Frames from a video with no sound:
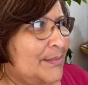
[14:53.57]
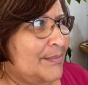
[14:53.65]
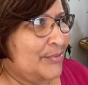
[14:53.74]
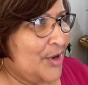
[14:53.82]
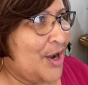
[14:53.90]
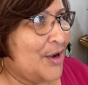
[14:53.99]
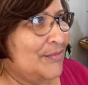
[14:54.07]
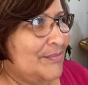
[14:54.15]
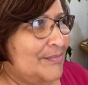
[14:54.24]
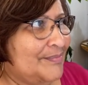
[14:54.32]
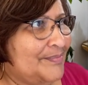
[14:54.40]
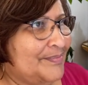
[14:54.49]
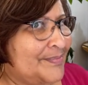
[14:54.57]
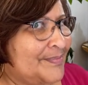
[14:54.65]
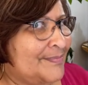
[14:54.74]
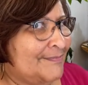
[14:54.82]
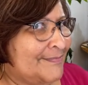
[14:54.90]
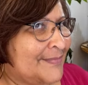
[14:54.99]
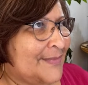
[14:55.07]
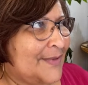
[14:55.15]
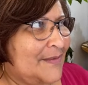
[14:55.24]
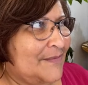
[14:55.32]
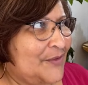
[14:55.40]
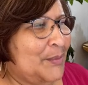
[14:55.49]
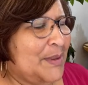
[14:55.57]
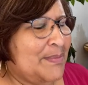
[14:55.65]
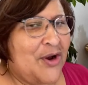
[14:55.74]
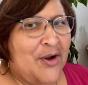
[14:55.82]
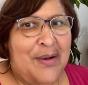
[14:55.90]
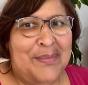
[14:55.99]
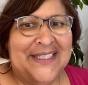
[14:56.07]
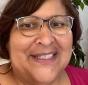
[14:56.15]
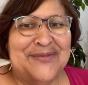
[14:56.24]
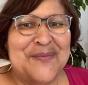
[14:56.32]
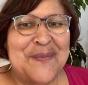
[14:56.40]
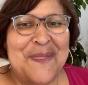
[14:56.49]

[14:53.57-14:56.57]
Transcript: Pro, Film Pro, I believe.